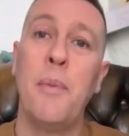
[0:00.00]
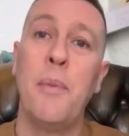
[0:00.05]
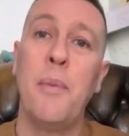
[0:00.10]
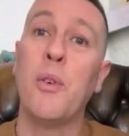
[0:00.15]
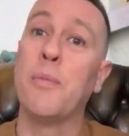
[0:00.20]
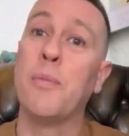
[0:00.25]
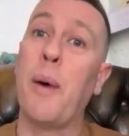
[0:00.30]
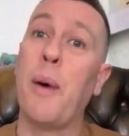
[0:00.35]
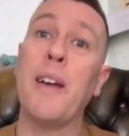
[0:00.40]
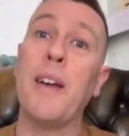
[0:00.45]
but
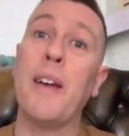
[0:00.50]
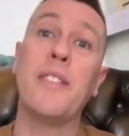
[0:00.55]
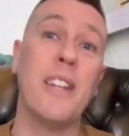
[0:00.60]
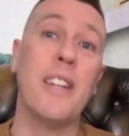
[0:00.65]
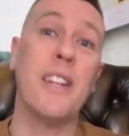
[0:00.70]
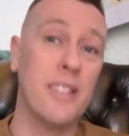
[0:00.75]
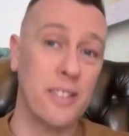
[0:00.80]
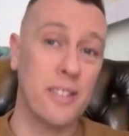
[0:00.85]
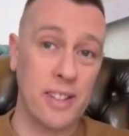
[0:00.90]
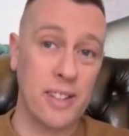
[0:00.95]
was
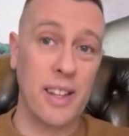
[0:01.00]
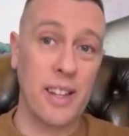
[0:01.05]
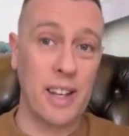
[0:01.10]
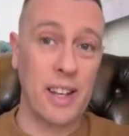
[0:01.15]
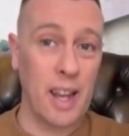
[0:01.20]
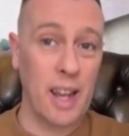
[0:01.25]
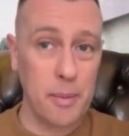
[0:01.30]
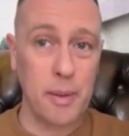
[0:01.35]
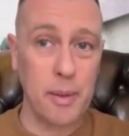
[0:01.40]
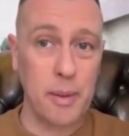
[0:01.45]
based in the
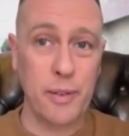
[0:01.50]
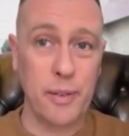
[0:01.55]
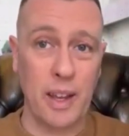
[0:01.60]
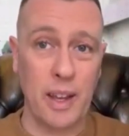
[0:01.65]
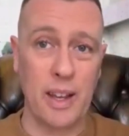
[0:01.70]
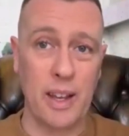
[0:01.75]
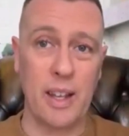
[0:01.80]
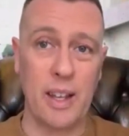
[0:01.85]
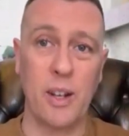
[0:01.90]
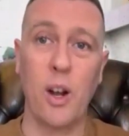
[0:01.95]
southern hemisphere.